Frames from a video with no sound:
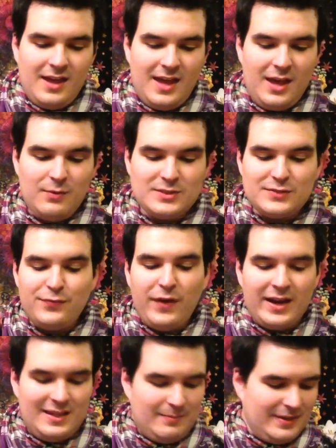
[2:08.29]
it was
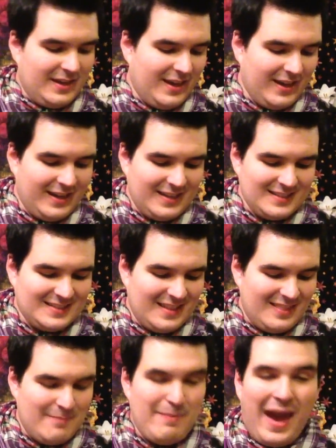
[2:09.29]
funny because
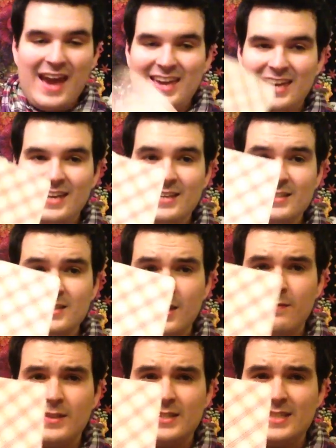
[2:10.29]
the backings
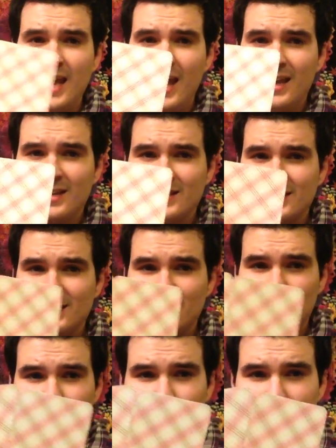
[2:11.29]
of the
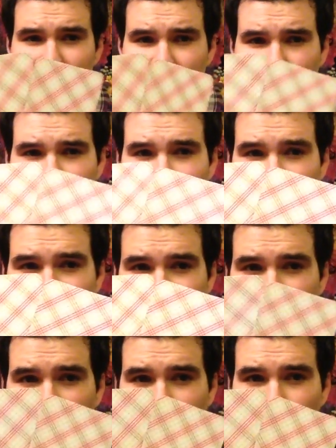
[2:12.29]
decks, which
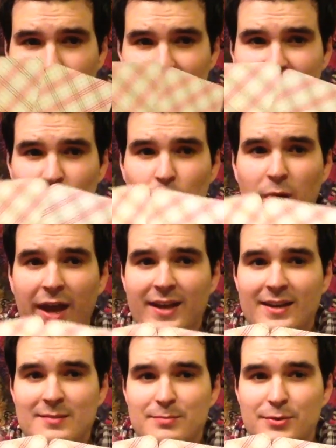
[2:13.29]
have this
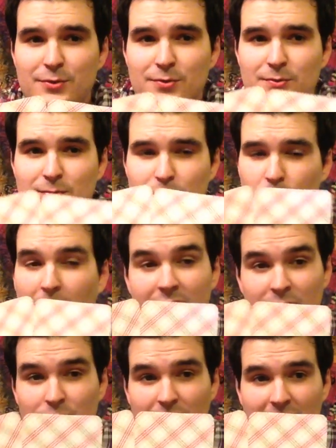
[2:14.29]
white and
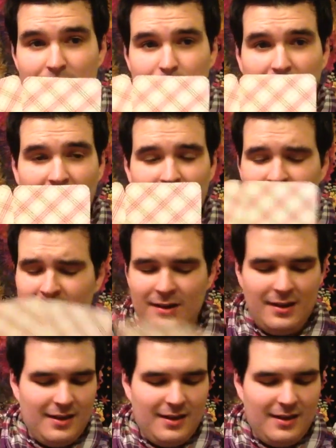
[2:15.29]
red pattern,